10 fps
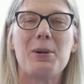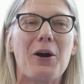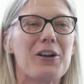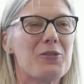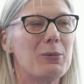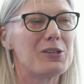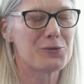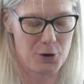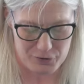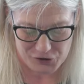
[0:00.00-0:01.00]
Meredith
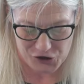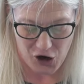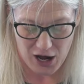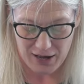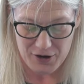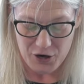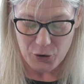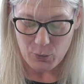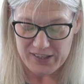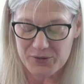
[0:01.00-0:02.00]
Musgrove Shaw
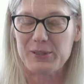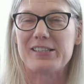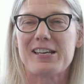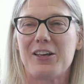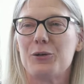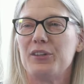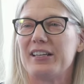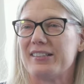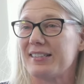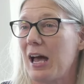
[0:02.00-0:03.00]
wants me to tell you
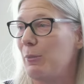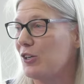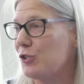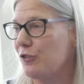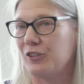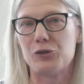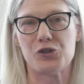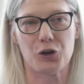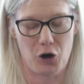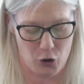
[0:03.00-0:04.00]
this about your
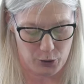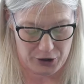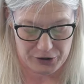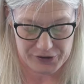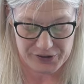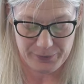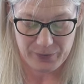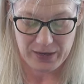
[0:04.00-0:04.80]
future coworkers.